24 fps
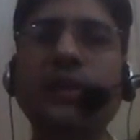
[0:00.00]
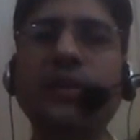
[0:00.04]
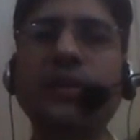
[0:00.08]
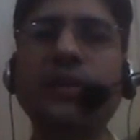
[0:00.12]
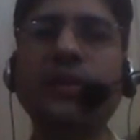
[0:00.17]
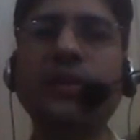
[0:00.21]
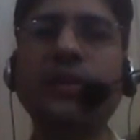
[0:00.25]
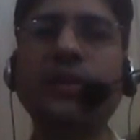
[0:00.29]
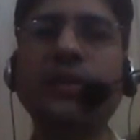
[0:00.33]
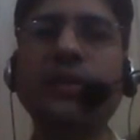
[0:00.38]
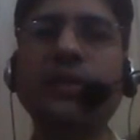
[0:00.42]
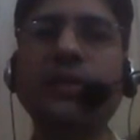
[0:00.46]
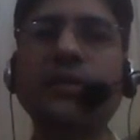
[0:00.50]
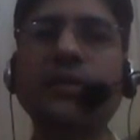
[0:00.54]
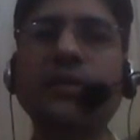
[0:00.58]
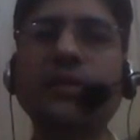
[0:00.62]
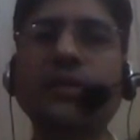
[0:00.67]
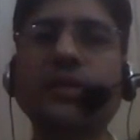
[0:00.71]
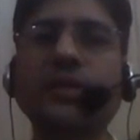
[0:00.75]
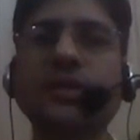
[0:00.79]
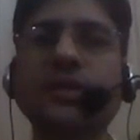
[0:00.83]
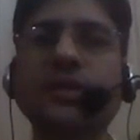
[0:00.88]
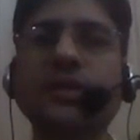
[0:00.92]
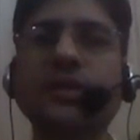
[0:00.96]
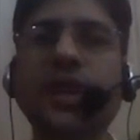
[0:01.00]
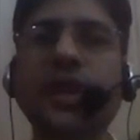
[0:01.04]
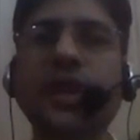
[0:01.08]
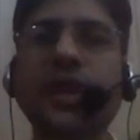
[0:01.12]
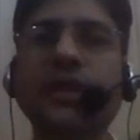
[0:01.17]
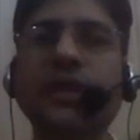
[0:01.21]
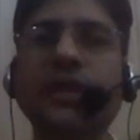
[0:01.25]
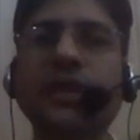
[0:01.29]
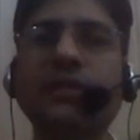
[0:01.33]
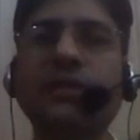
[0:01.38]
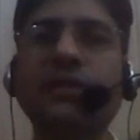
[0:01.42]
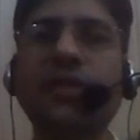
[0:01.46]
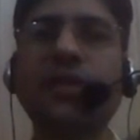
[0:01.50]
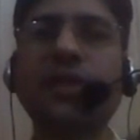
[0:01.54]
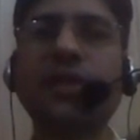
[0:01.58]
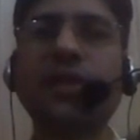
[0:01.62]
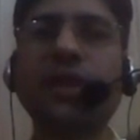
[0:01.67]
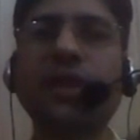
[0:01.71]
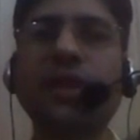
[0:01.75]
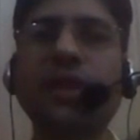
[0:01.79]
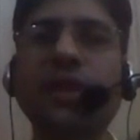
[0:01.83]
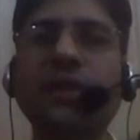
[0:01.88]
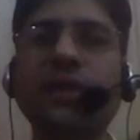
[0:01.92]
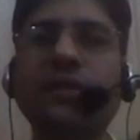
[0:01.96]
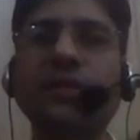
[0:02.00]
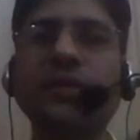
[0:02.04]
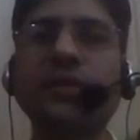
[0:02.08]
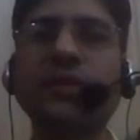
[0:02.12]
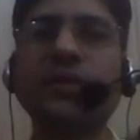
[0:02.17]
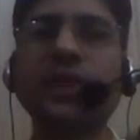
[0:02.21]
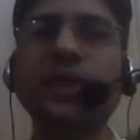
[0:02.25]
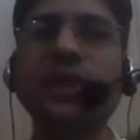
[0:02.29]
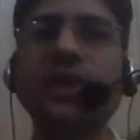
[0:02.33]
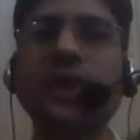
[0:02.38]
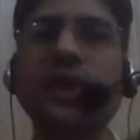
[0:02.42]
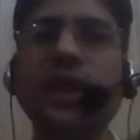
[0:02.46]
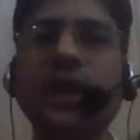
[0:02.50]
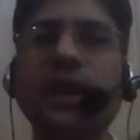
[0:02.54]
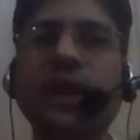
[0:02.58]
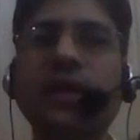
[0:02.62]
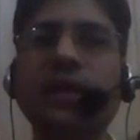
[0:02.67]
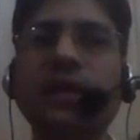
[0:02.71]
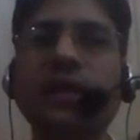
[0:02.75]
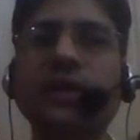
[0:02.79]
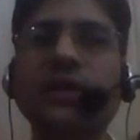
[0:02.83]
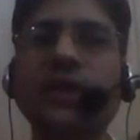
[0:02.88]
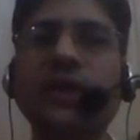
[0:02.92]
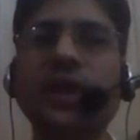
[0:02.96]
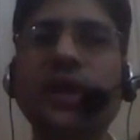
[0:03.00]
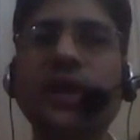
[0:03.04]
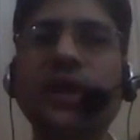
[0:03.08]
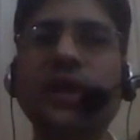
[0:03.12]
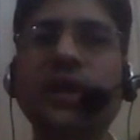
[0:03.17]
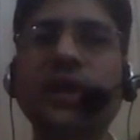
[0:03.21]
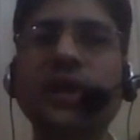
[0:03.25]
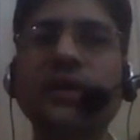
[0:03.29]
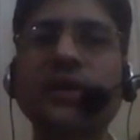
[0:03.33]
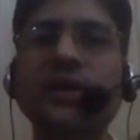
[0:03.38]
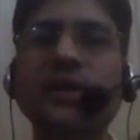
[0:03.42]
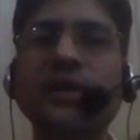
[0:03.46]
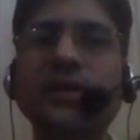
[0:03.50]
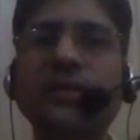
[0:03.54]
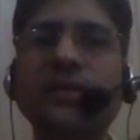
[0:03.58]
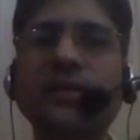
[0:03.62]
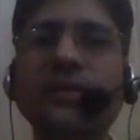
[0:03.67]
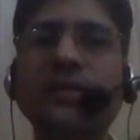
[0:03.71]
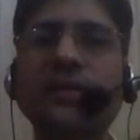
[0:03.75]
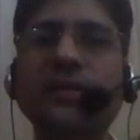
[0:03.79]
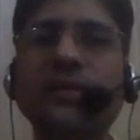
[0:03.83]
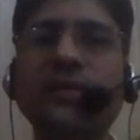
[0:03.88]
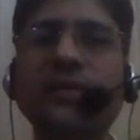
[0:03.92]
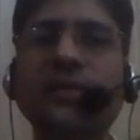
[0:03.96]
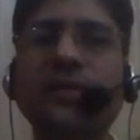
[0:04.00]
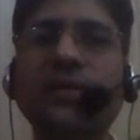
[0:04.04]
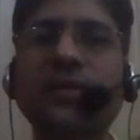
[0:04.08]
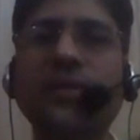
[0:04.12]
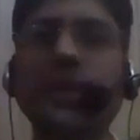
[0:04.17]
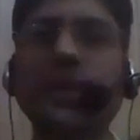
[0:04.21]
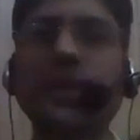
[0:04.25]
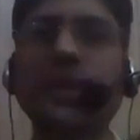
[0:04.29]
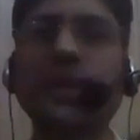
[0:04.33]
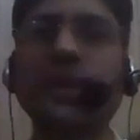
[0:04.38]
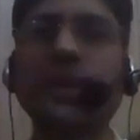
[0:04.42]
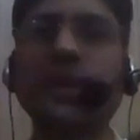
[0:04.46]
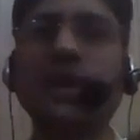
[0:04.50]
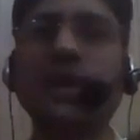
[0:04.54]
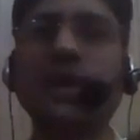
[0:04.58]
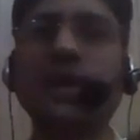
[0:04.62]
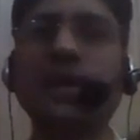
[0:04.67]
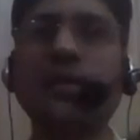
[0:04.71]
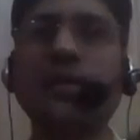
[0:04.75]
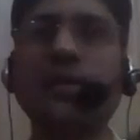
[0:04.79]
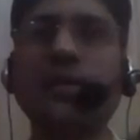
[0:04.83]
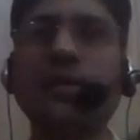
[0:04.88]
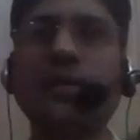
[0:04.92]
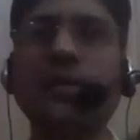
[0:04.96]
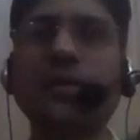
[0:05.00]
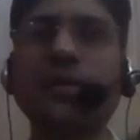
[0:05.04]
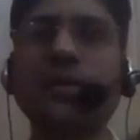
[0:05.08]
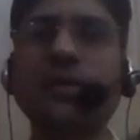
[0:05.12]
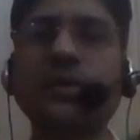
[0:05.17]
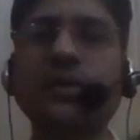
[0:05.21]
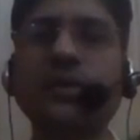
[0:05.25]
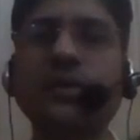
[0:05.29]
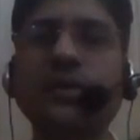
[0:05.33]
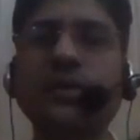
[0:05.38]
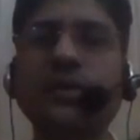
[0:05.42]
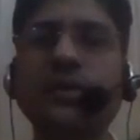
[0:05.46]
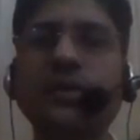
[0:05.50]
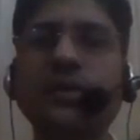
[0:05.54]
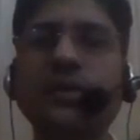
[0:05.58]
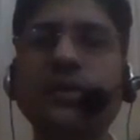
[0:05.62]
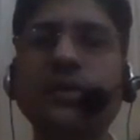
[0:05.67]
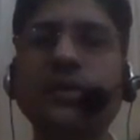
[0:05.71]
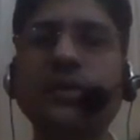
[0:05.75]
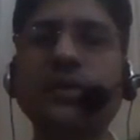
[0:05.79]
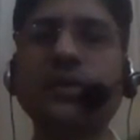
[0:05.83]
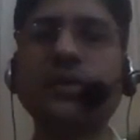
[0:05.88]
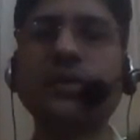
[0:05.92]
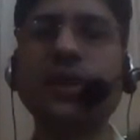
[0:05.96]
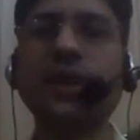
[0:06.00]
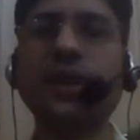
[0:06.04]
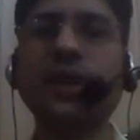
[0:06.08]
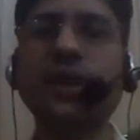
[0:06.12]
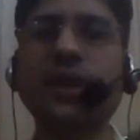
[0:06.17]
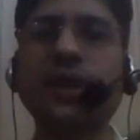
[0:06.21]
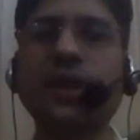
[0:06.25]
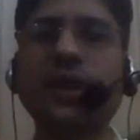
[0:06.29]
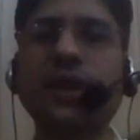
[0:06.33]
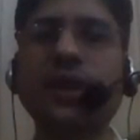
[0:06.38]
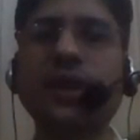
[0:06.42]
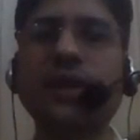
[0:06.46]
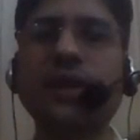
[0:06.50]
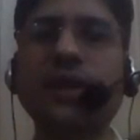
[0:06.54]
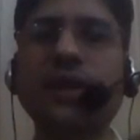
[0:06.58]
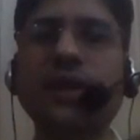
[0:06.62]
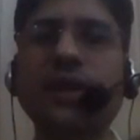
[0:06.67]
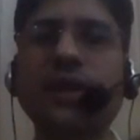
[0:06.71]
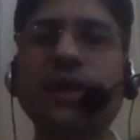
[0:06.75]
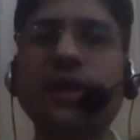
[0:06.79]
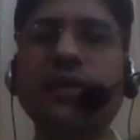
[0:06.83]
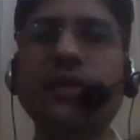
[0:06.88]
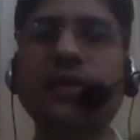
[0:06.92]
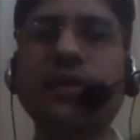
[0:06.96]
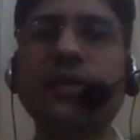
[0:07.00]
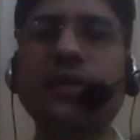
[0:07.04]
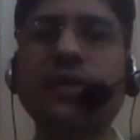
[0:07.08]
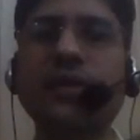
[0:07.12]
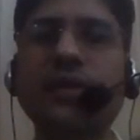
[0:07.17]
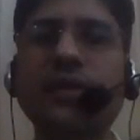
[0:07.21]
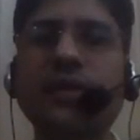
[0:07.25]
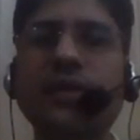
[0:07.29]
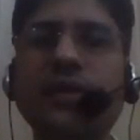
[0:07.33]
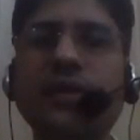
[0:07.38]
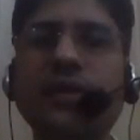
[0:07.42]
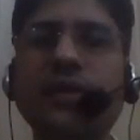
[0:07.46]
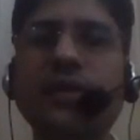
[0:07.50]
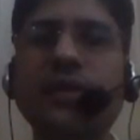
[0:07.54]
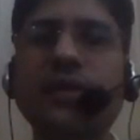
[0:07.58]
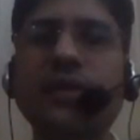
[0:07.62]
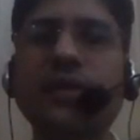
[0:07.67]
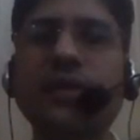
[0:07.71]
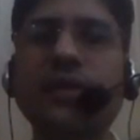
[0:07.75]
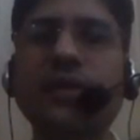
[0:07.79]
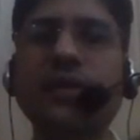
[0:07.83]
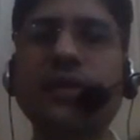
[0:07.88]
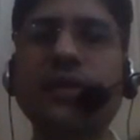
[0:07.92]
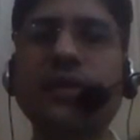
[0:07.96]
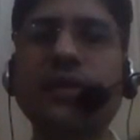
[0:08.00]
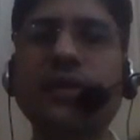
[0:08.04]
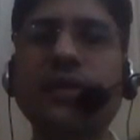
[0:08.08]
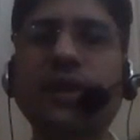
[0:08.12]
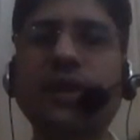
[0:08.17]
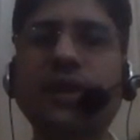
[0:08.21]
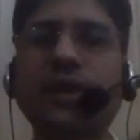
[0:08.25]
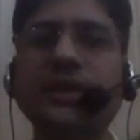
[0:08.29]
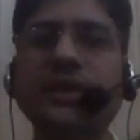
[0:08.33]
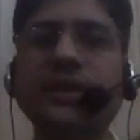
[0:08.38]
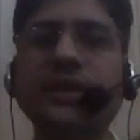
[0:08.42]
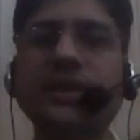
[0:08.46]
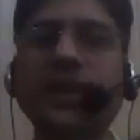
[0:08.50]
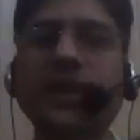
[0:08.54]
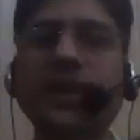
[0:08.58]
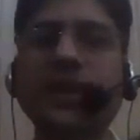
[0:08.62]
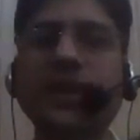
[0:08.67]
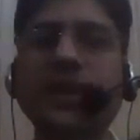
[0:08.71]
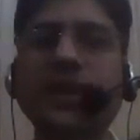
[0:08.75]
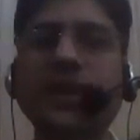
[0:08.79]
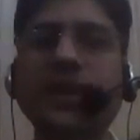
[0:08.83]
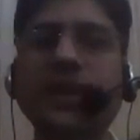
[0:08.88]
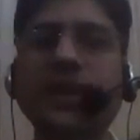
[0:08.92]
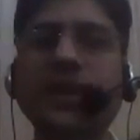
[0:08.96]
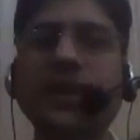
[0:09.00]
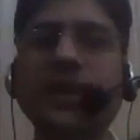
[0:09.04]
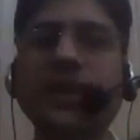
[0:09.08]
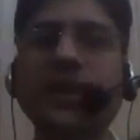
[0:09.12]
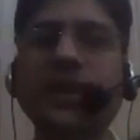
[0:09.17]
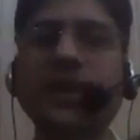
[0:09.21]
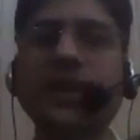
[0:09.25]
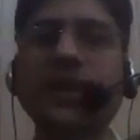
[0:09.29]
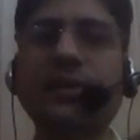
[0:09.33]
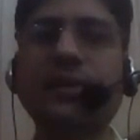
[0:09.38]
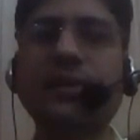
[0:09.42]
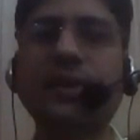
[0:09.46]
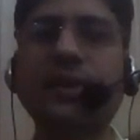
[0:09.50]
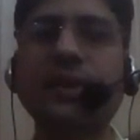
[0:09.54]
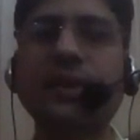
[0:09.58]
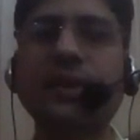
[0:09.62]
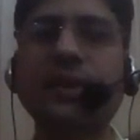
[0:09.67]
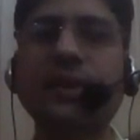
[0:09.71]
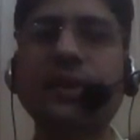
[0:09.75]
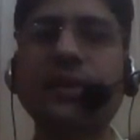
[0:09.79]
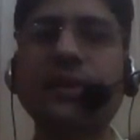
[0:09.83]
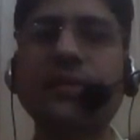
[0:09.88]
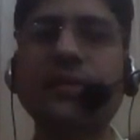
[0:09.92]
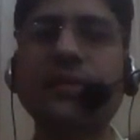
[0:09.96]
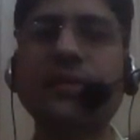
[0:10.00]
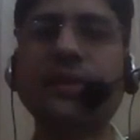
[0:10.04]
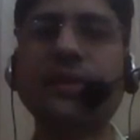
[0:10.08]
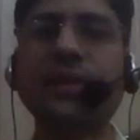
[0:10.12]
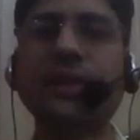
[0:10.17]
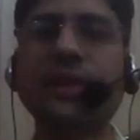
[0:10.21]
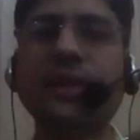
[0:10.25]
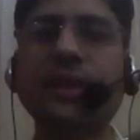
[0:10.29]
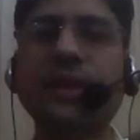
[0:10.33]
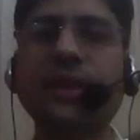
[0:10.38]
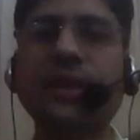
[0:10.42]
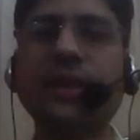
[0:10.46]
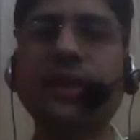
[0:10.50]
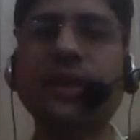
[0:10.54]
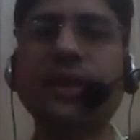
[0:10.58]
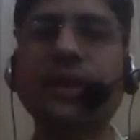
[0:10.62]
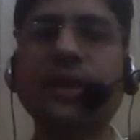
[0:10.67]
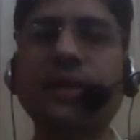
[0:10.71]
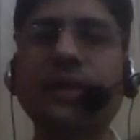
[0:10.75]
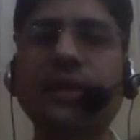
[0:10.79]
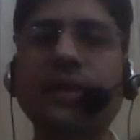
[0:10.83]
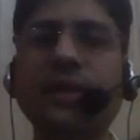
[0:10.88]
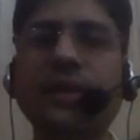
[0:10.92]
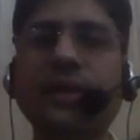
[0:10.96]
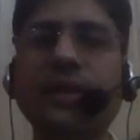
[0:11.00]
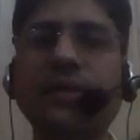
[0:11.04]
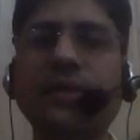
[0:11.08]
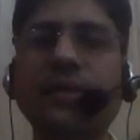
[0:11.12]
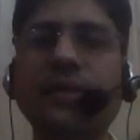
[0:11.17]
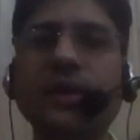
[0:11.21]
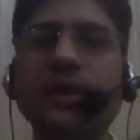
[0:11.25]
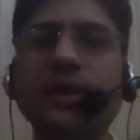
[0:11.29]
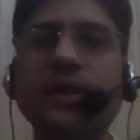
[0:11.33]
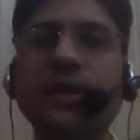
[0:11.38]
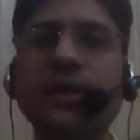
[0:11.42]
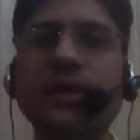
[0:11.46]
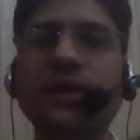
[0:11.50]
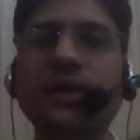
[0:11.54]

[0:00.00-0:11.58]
Segment number and second thing what we are using in logical address. Come on. You have seen the tuple. Tell